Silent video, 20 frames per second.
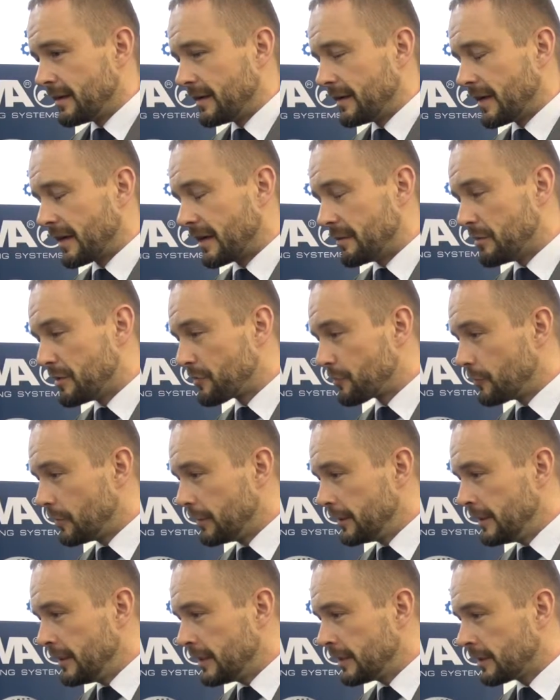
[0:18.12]
Erema is the
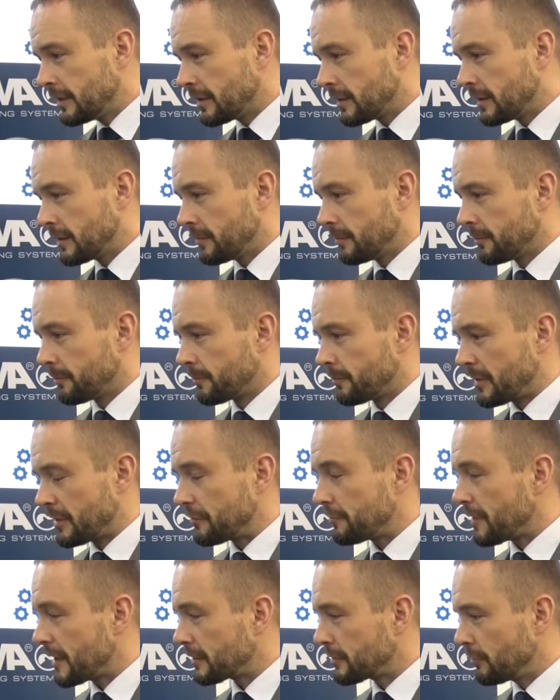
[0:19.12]
leading
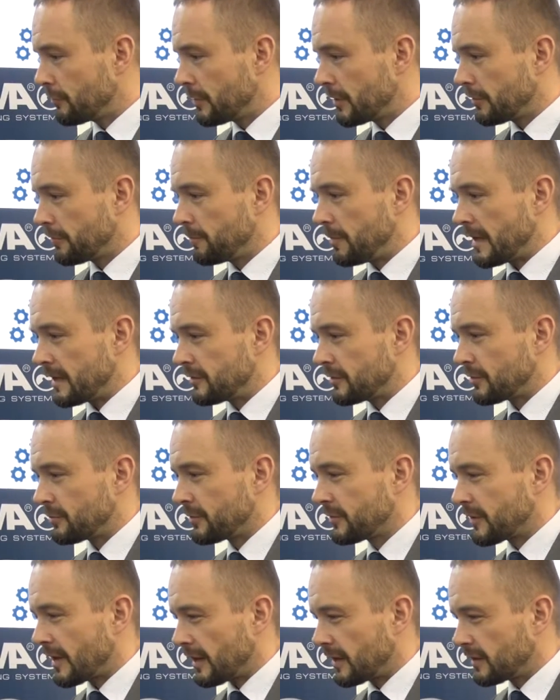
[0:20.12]
manufacturer of plastic
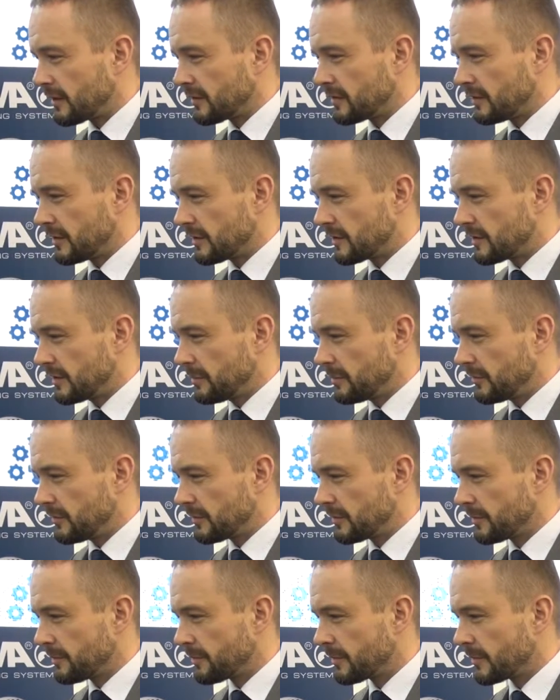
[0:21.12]
recycling
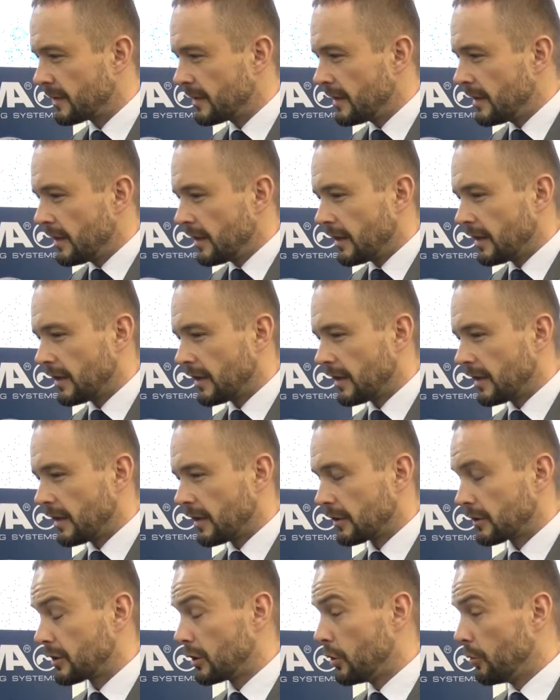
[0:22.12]
systems
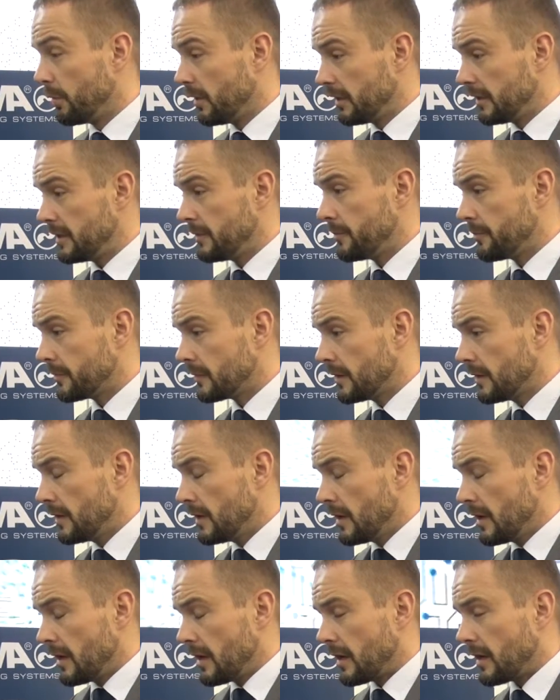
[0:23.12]
globally.
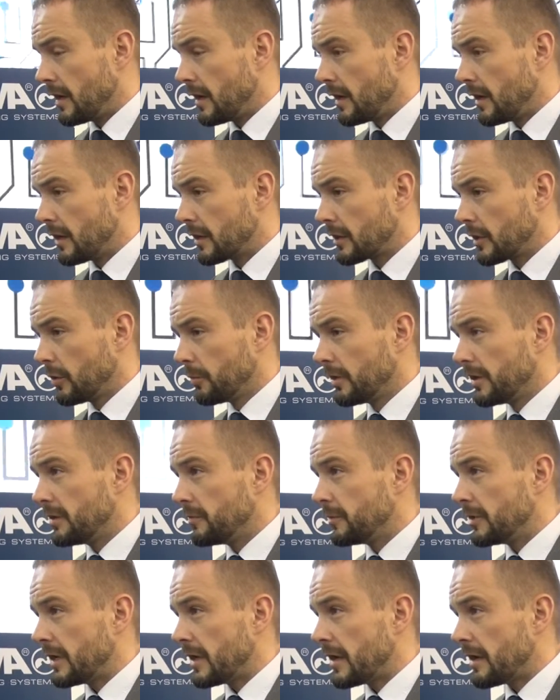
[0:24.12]

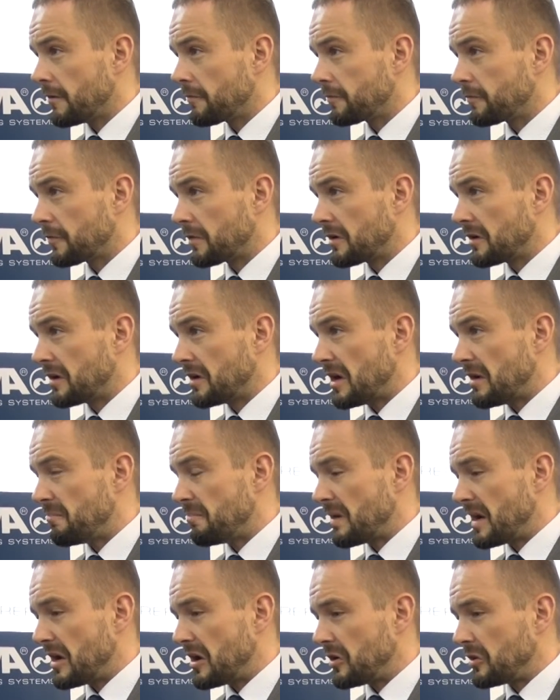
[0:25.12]
Globally we have
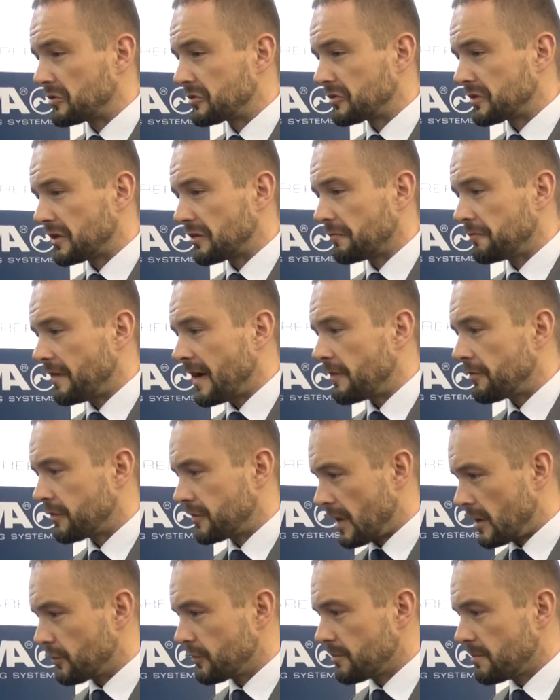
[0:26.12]
about
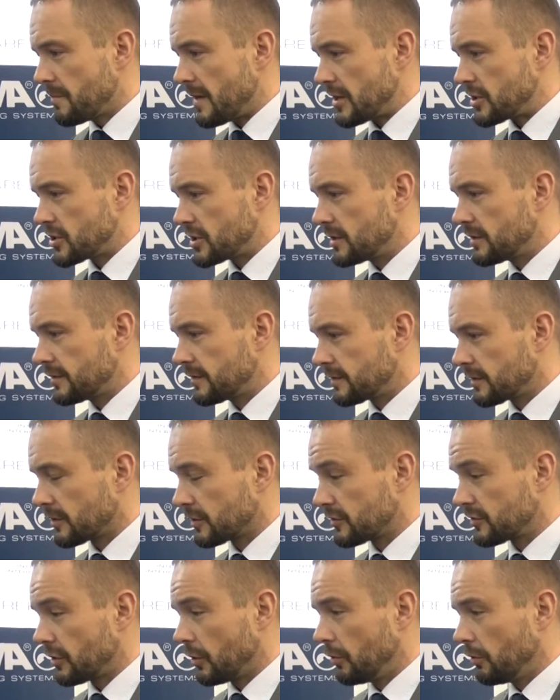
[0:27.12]
5,000 machines
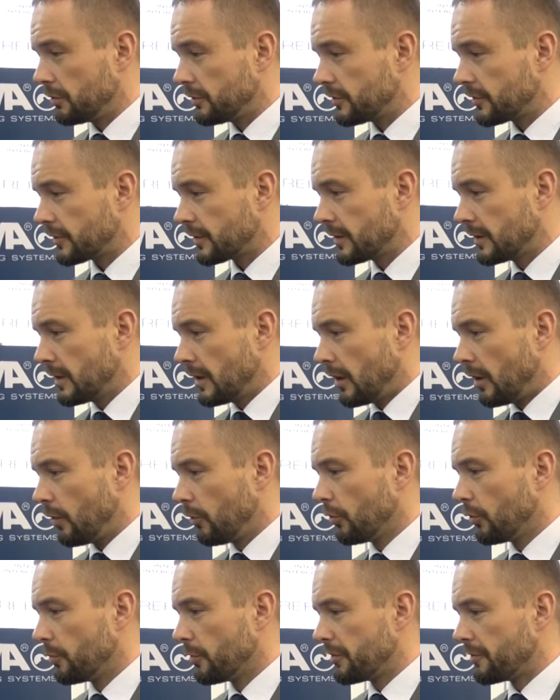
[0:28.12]
sold
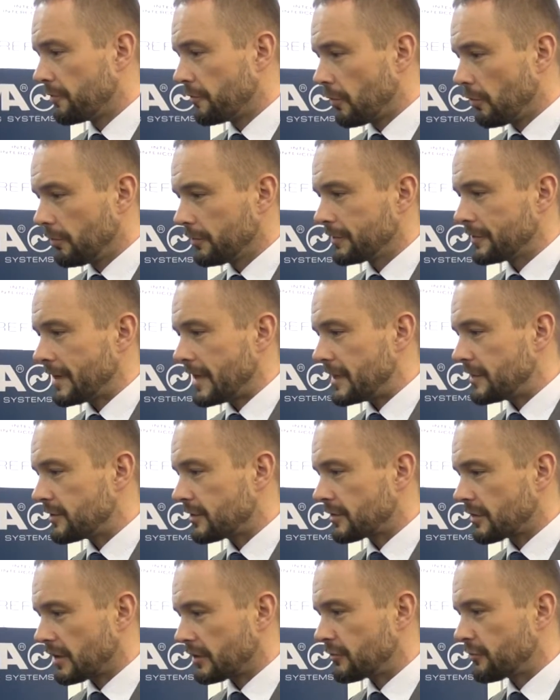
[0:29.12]
all over the world in
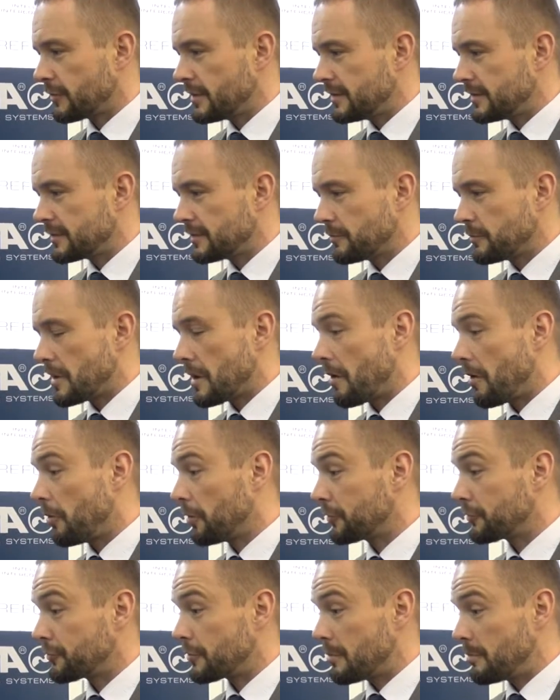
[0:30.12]
80 countries. We are an
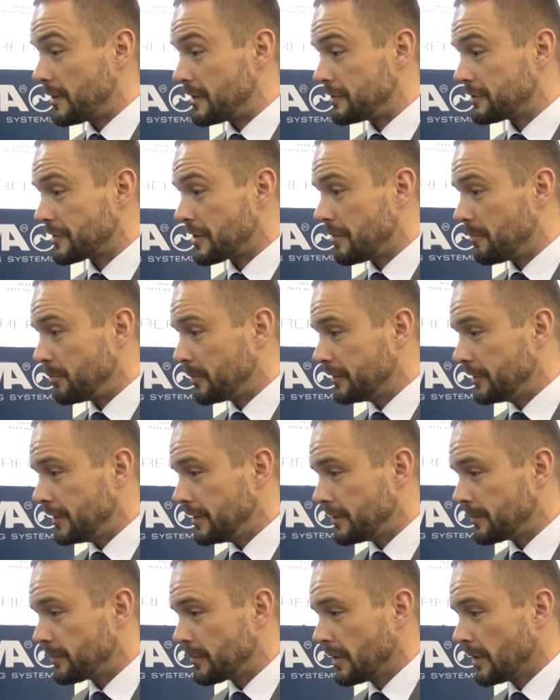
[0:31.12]
Austrian-based company